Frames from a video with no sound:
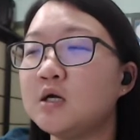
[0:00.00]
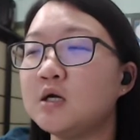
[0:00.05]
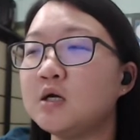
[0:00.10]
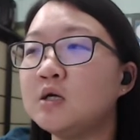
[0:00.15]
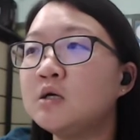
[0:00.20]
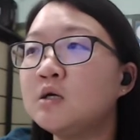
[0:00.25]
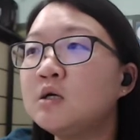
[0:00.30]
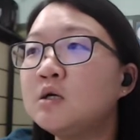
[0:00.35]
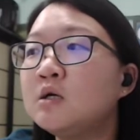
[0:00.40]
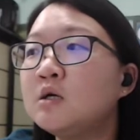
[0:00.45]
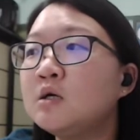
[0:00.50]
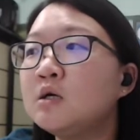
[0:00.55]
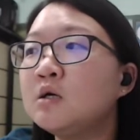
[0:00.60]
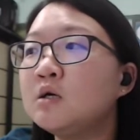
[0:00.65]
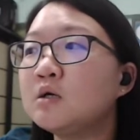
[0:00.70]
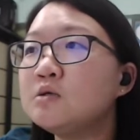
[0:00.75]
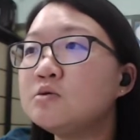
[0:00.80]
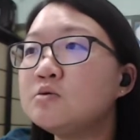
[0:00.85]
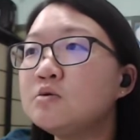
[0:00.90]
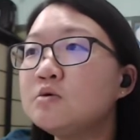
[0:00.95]
Okay, so
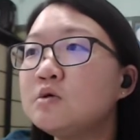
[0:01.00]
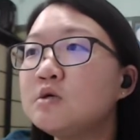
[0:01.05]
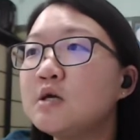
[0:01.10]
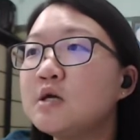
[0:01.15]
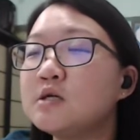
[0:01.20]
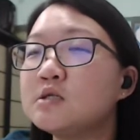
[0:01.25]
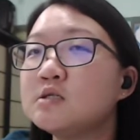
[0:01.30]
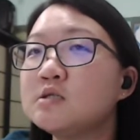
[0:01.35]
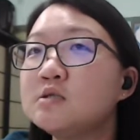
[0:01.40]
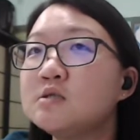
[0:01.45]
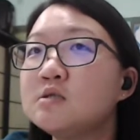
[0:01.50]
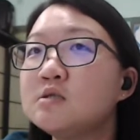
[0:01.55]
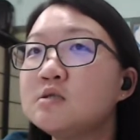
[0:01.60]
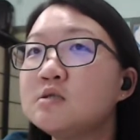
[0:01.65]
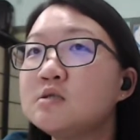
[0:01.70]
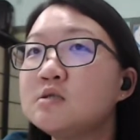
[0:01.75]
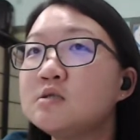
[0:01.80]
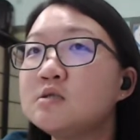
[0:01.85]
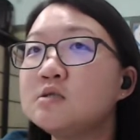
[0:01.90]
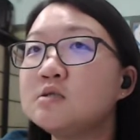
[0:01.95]
since it has already
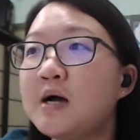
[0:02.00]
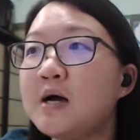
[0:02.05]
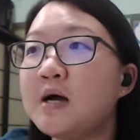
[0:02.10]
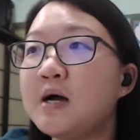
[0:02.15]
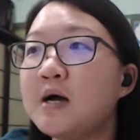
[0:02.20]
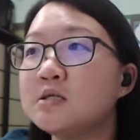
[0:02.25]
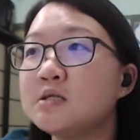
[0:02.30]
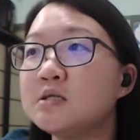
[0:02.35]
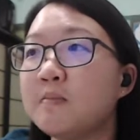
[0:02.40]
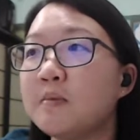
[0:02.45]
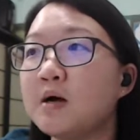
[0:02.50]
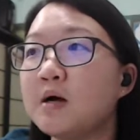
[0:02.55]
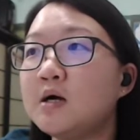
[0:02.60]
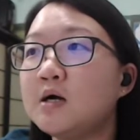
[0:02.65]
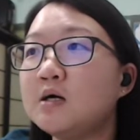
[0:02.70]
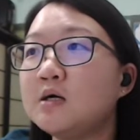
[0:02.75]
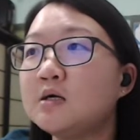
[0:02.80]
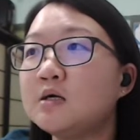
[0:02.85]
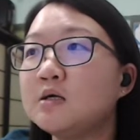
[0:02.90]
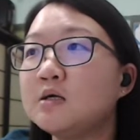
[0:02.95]
passed that mark
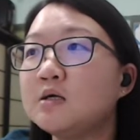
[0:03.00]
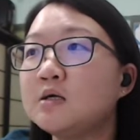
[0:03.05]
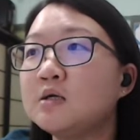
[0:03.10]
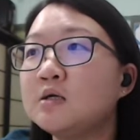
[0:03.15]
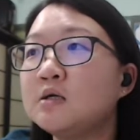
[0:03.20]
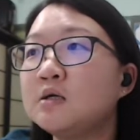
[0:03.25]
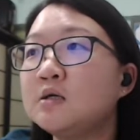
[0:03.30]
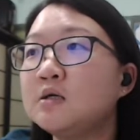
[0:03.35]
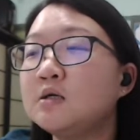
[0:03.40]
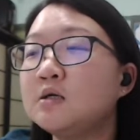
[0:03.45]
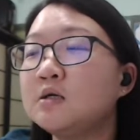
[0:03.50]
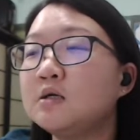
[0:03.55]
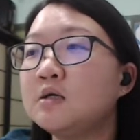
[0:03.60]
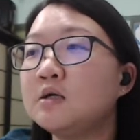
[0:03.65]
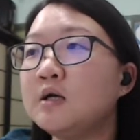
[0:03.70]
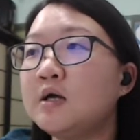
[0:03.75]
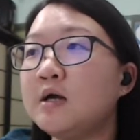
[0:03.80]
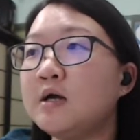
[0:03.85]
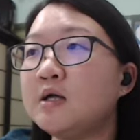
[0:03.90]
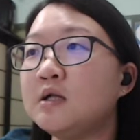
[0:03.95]
and
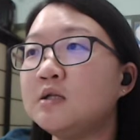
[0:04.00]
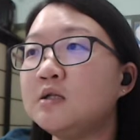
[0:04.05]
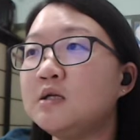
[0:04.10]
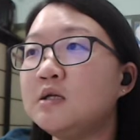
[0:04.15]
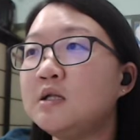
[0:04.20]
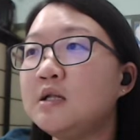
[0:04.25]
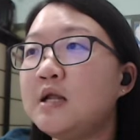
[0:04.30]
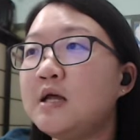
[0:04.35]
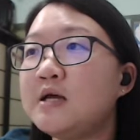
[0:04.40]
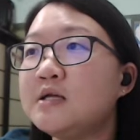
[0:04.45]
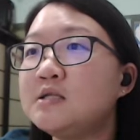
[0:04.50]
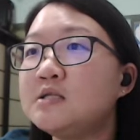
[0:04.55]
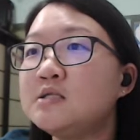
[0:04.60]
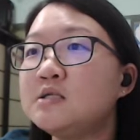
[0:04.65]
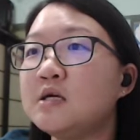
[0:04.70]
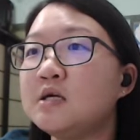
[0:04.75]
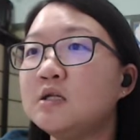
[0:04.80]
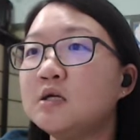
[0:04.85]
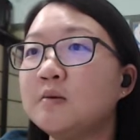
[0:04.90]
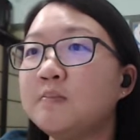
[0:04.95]
it lands at the
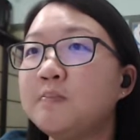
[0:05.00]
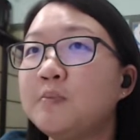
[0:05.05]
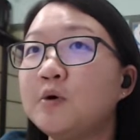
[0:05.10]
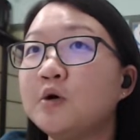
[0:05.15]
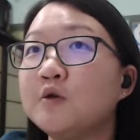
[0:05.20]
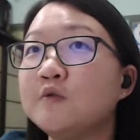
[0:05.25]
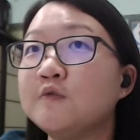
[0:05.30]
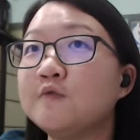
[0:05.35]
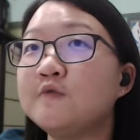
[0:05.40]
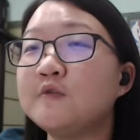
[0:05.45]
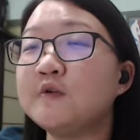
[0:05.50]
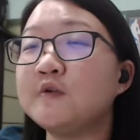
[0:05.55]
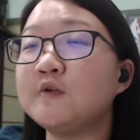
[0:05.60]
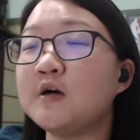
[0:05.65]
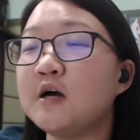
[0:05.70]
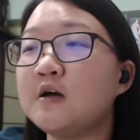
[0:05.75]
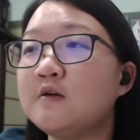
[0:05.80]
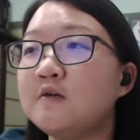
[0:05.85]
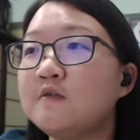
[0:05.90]
0.5 mark